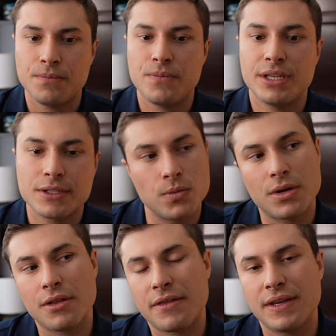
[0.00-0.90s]
This is
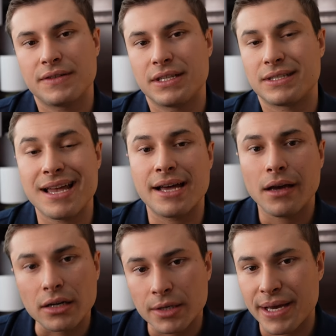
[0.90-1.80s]
one of the things that's not
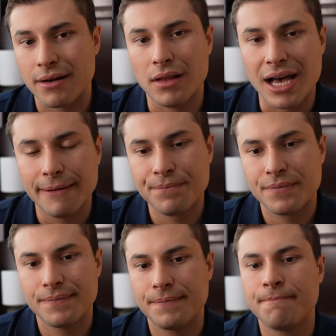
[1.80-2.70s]
talked about a lot.
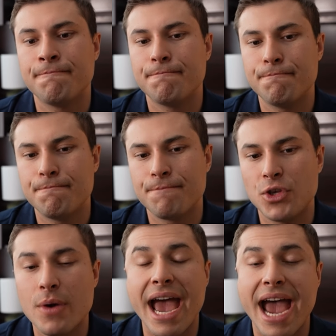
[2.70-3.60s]

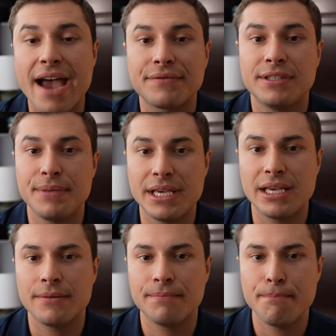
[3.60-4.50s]
You have to
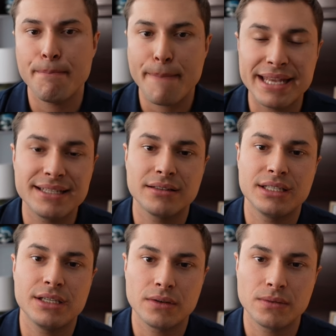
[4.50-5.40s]
be
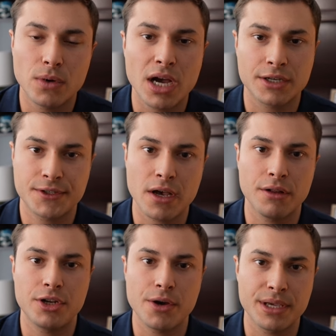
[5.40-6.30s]
mentally rock
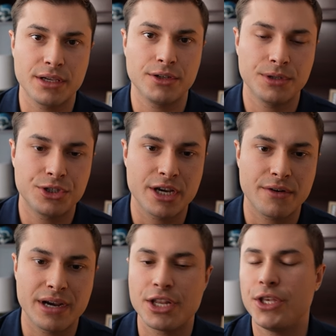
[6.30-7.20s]
solid going into a
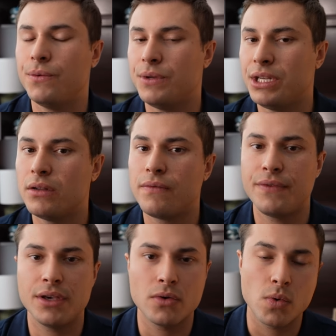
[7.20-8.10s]
check ride. You need to
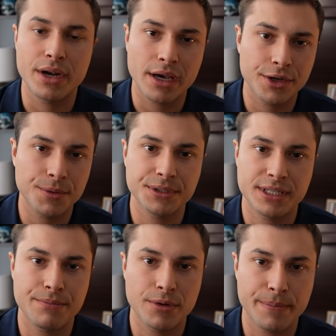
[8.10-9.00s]
feel
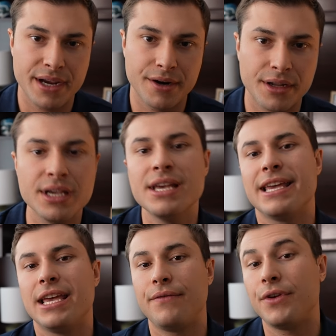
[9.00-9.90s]
100% prepared
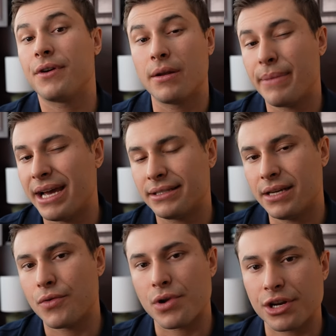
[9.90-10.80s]
if you're gonna pass
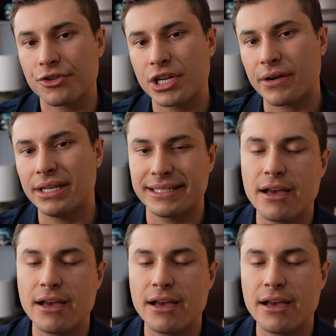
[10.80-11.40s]
every one of your check rides.